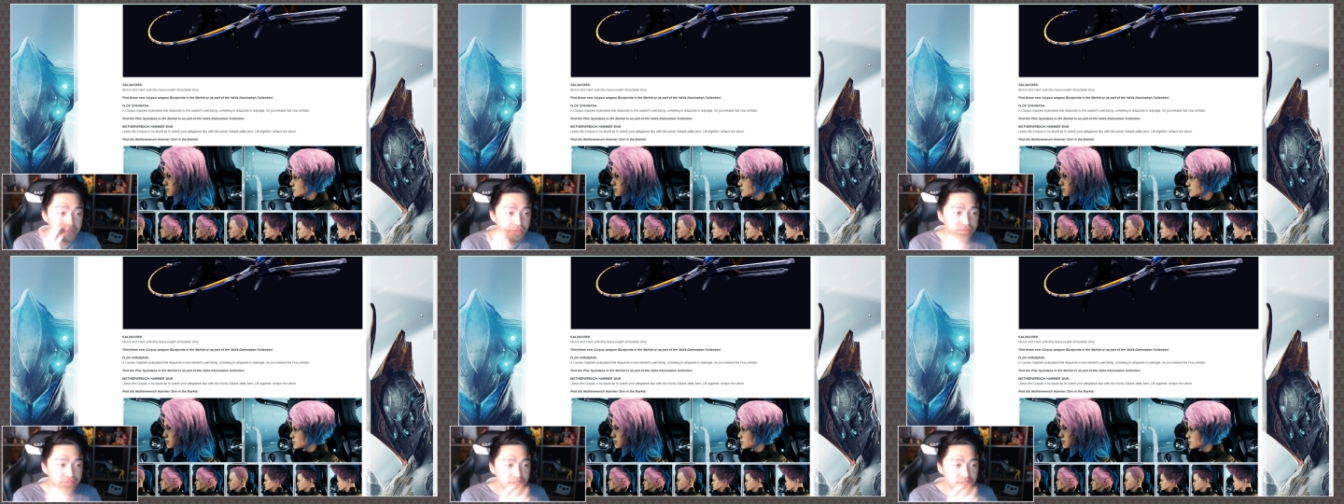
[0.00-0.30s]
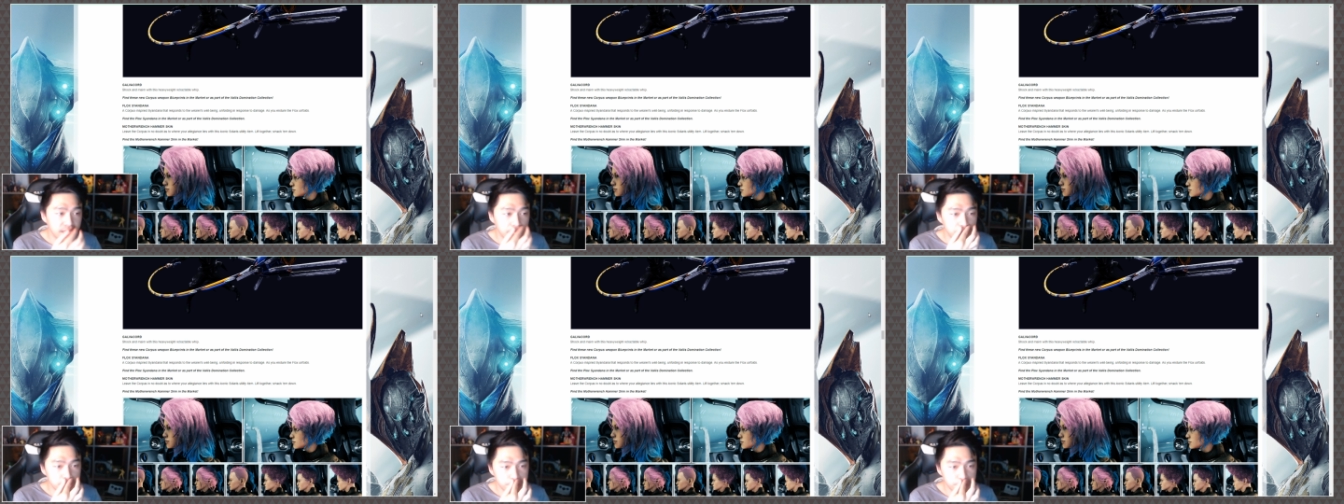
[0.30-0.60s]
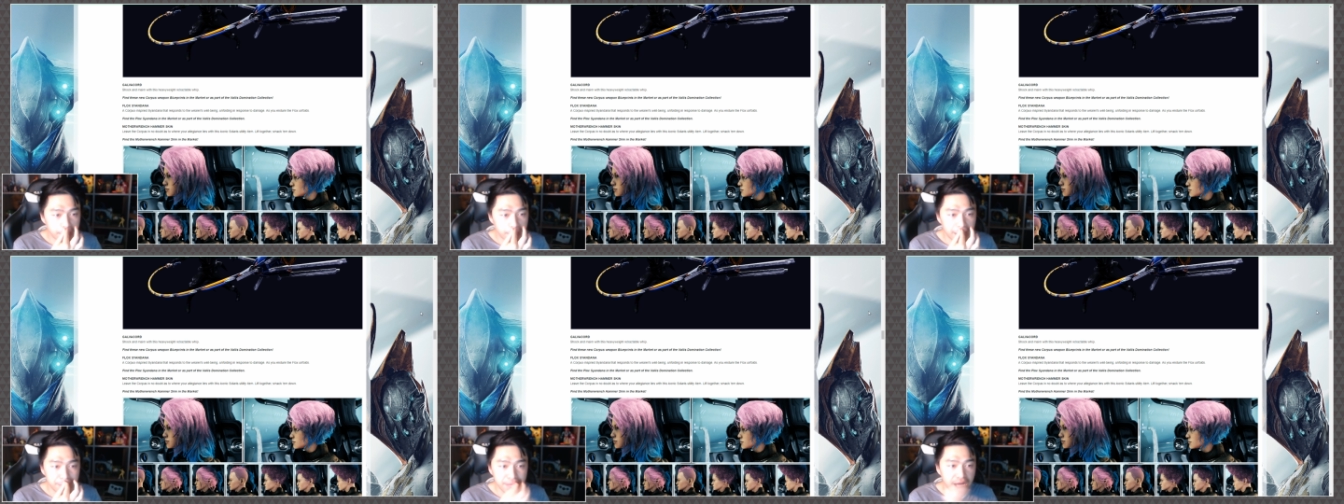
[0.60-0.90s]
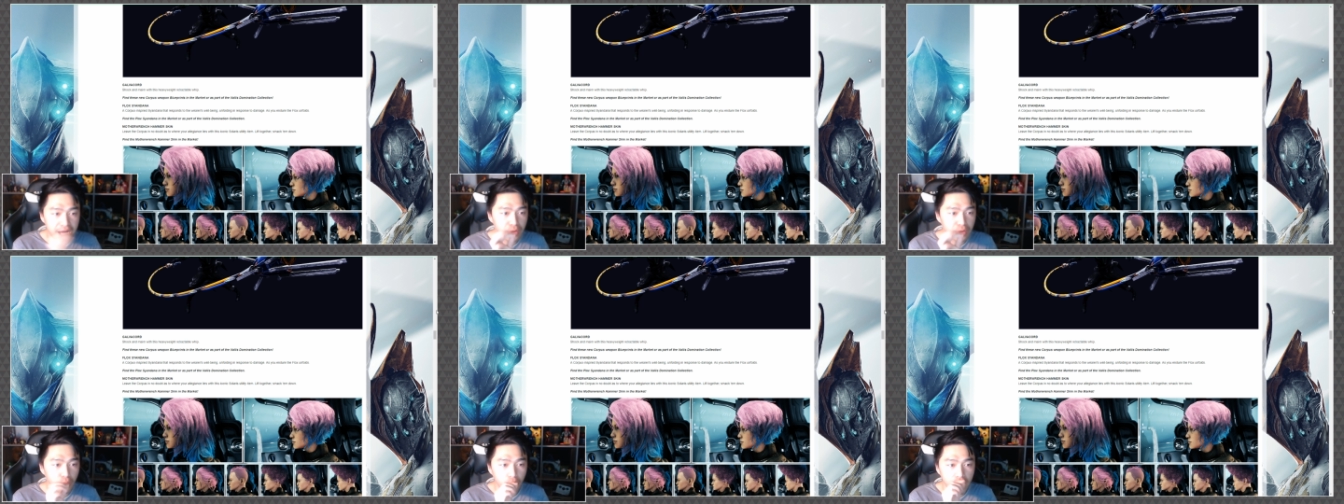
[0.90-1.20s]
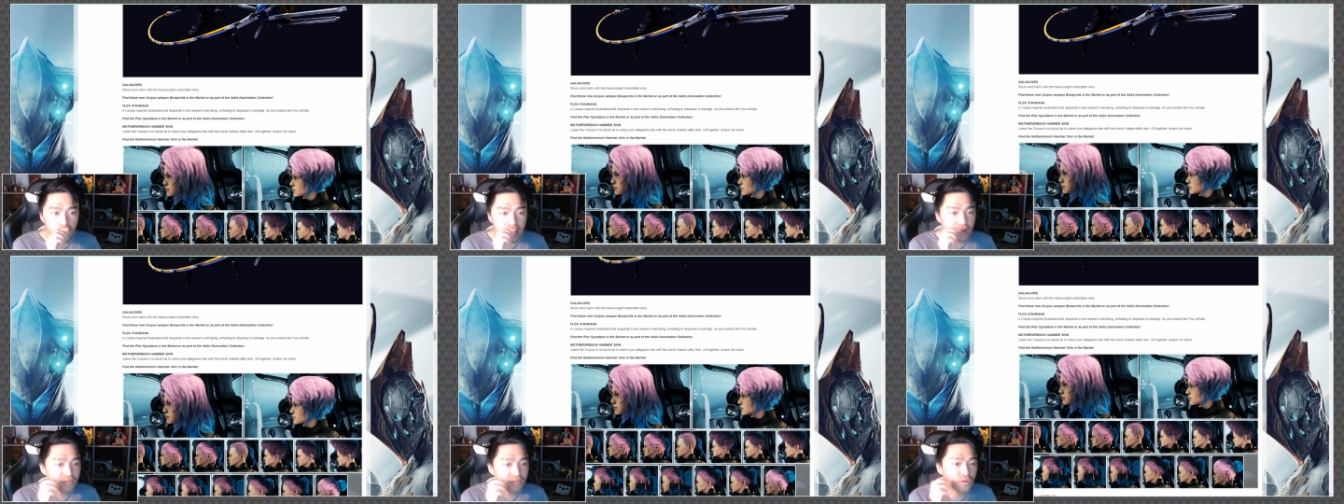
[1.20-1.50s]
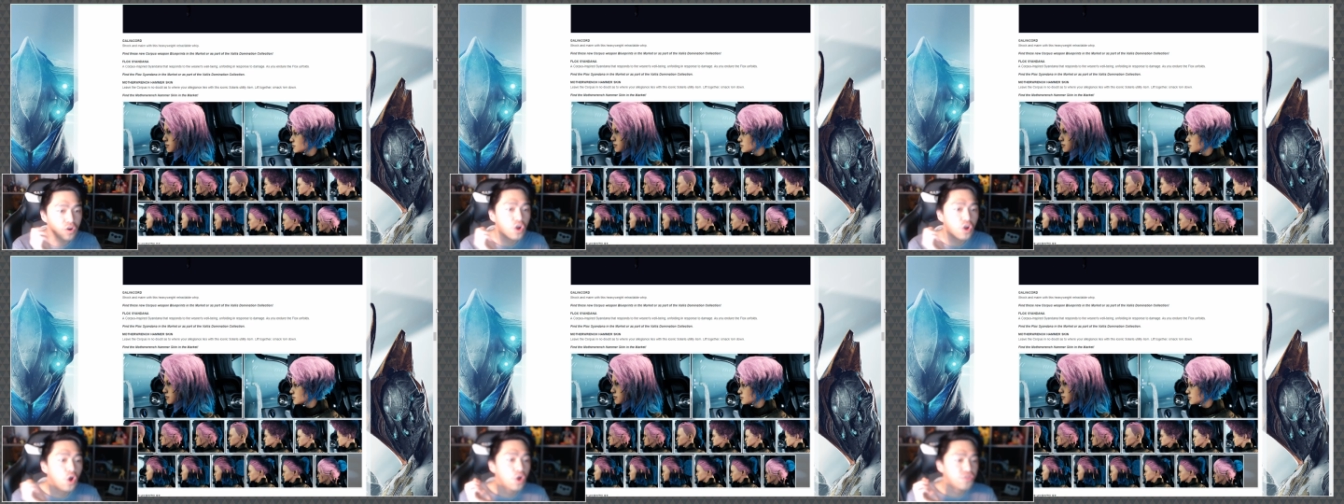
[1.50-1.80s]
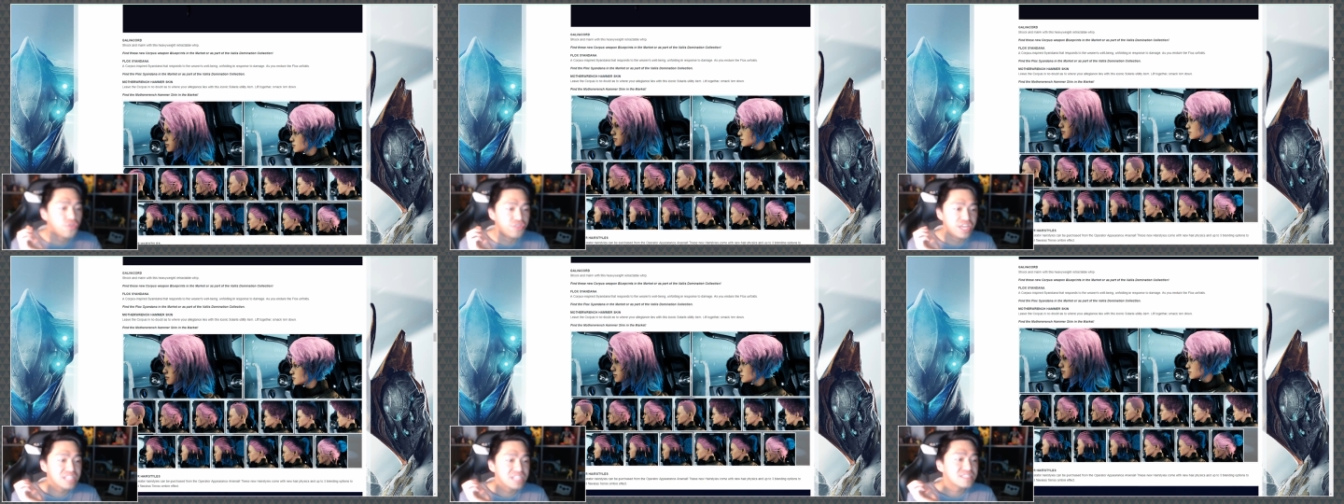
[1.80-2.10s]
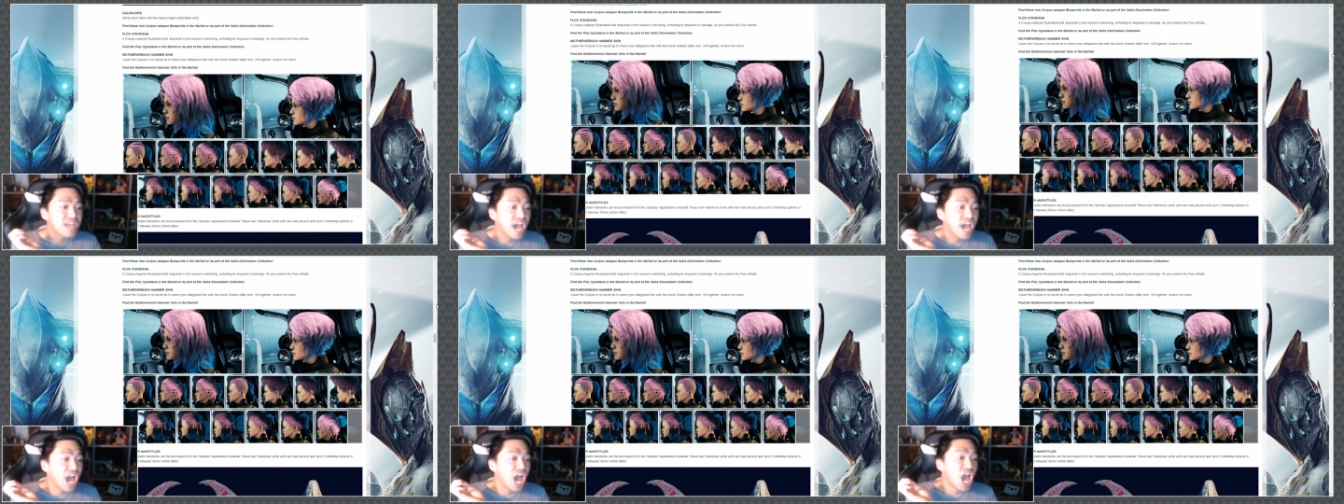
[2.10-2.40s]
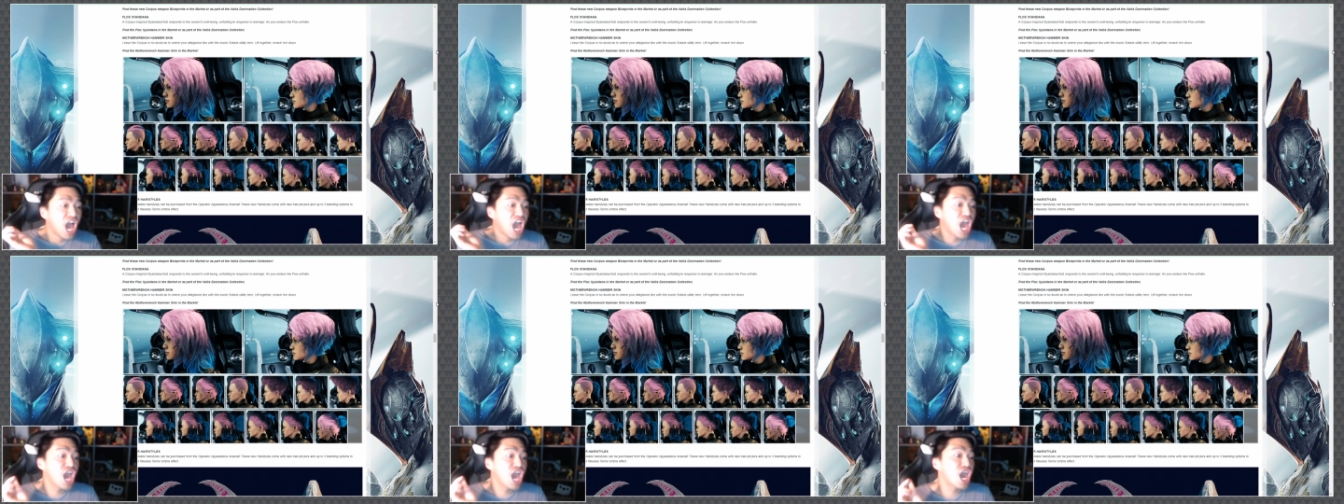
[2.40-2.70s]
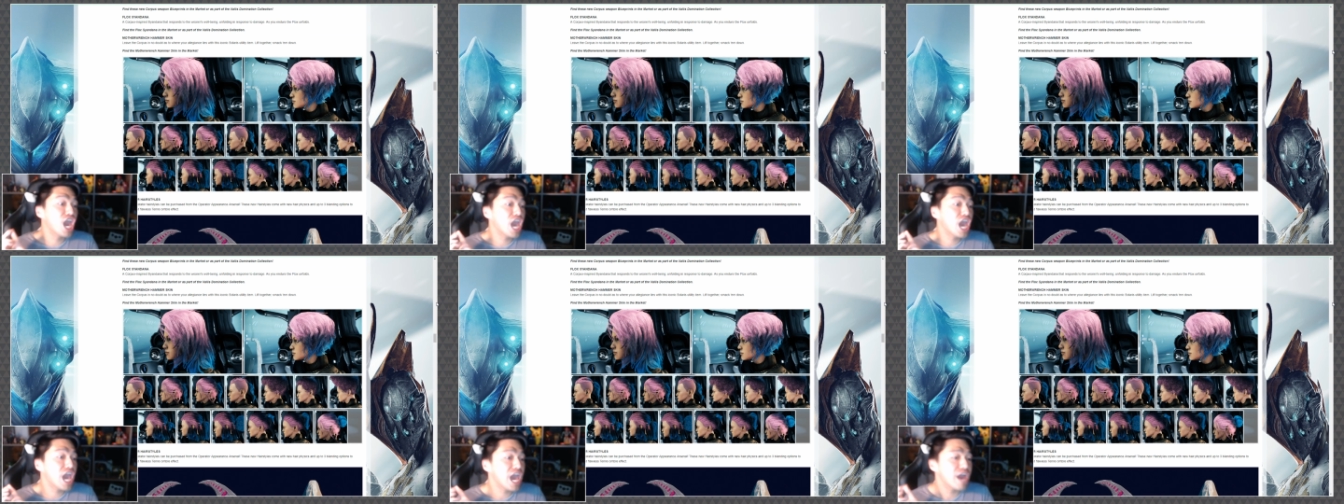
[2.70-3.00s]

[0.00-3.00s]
Lift together, smack them down, whatever. This hair.